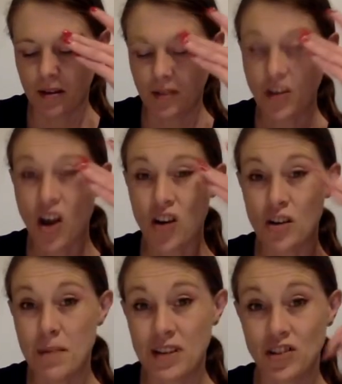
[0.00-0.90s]
darker
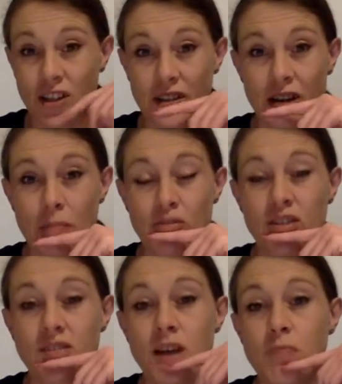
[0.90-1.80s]
magic,
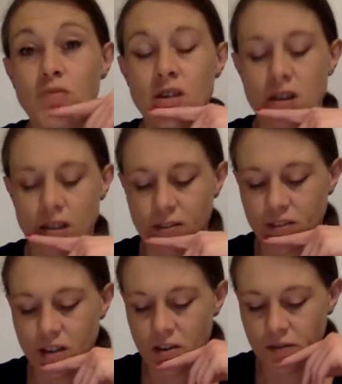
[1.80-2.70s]
abracadabra kind of
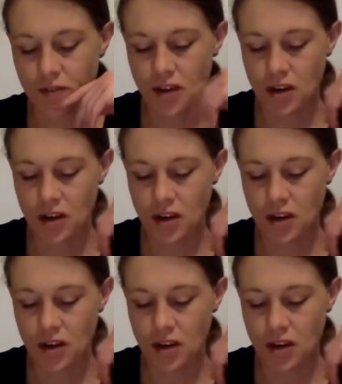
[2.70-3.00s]
stuff.